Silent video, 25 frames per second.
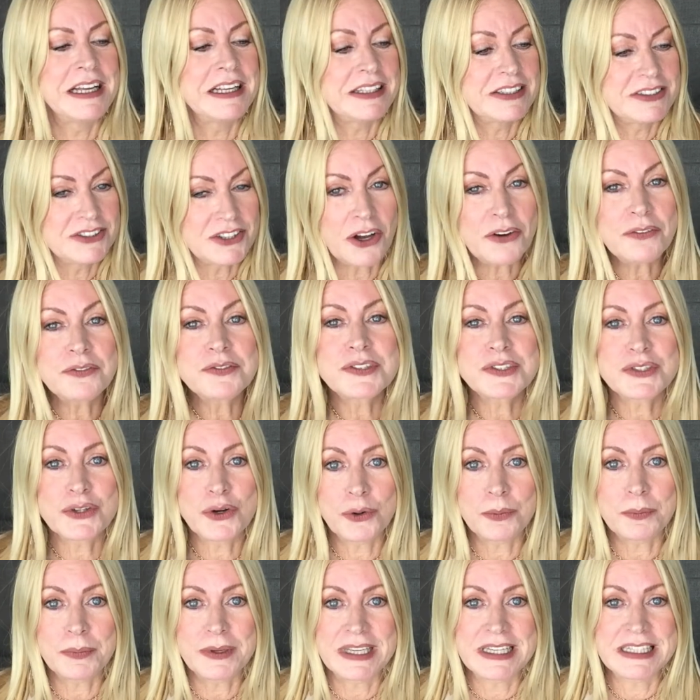Dove
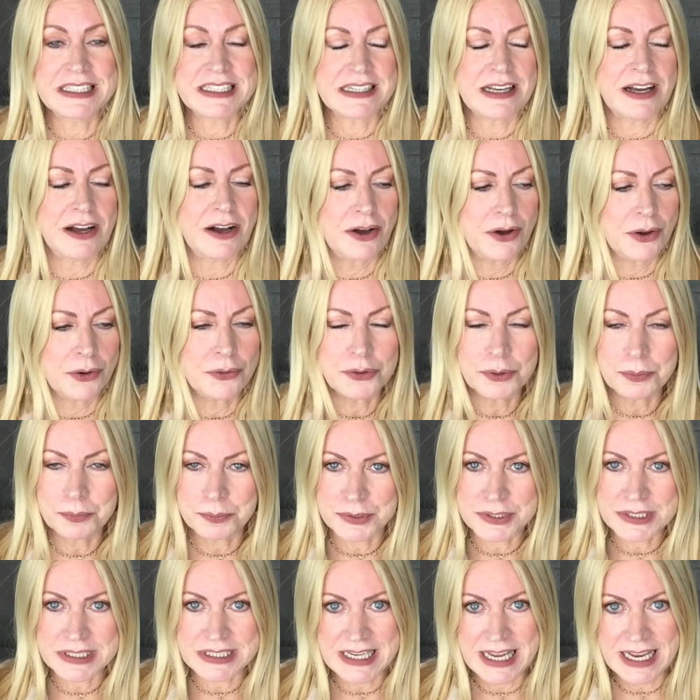soap is
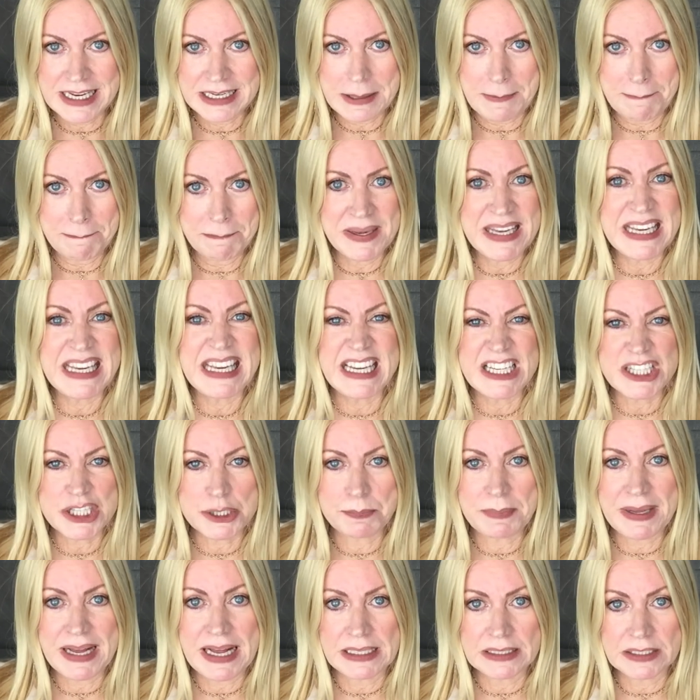100% pH
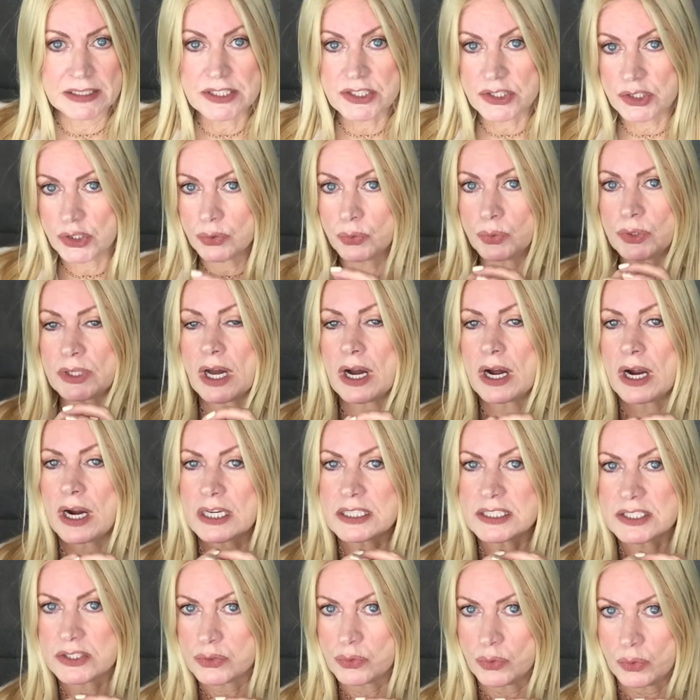balanced, you know, the hard
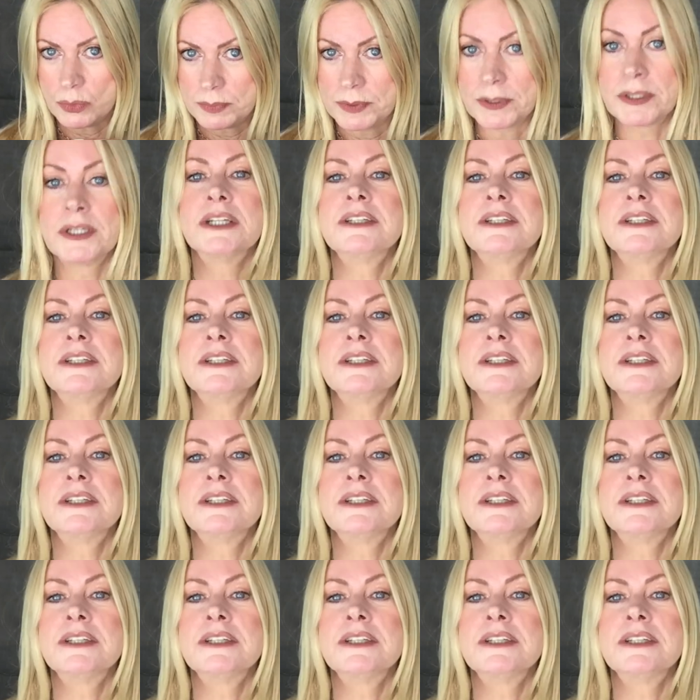soap.